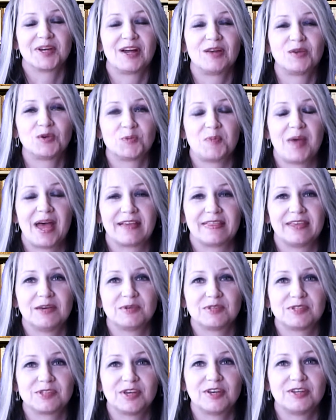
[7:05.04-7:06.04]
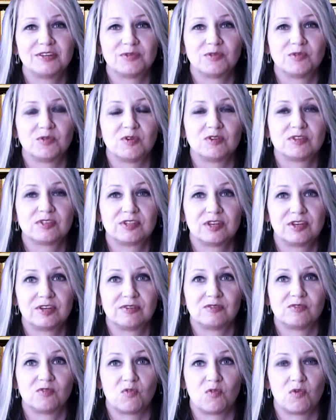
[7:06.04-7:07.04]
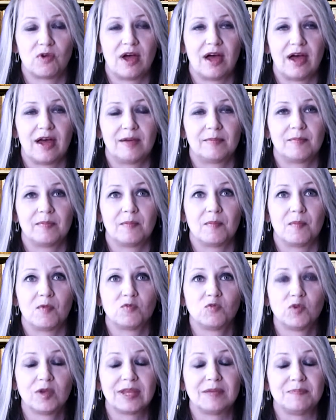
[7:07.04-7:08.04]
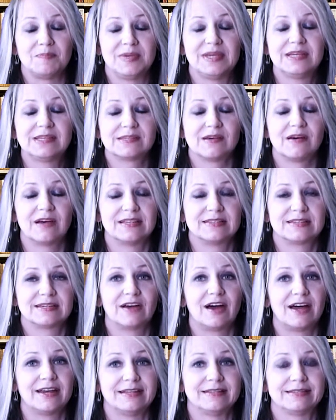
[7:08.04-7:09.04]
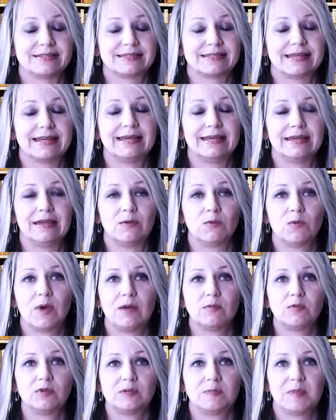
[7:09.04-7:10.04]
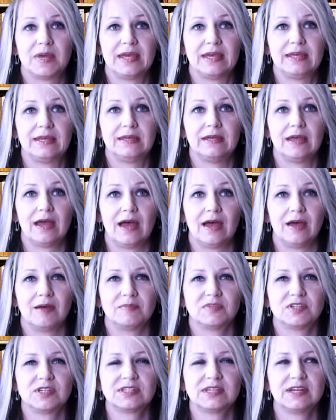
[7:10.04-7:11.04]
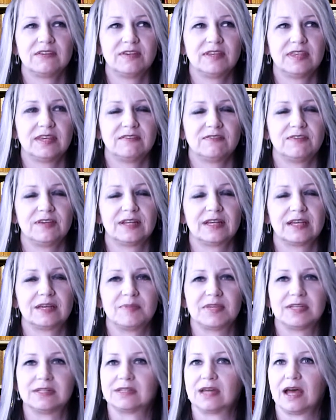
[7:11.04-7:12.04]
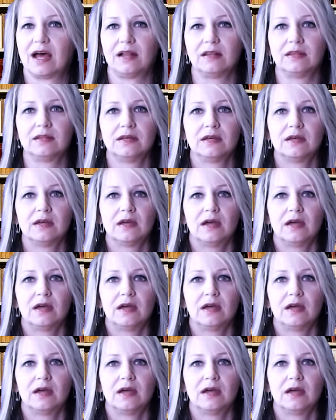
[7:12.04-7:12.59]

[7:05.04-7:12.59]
I look back, there were certain really big signs that I didn't see. One would be just everything feeling a bit dull.